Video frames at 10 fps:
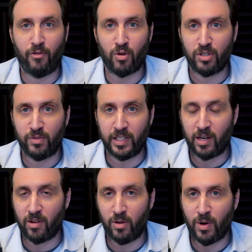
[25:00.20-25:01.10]
forcefully
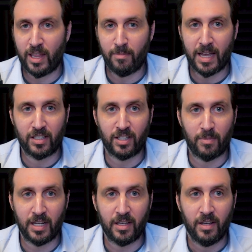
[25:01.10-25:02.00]
or in a way that makes
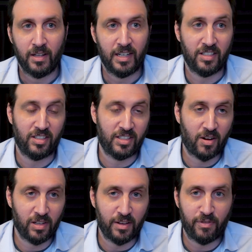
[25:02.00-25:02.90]
somebody
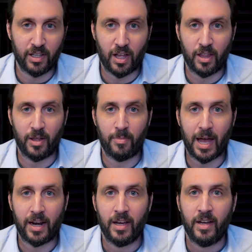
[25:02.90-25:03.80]
necessarily feel all that
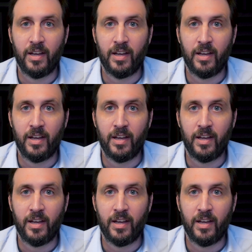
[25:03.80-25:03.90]
bad.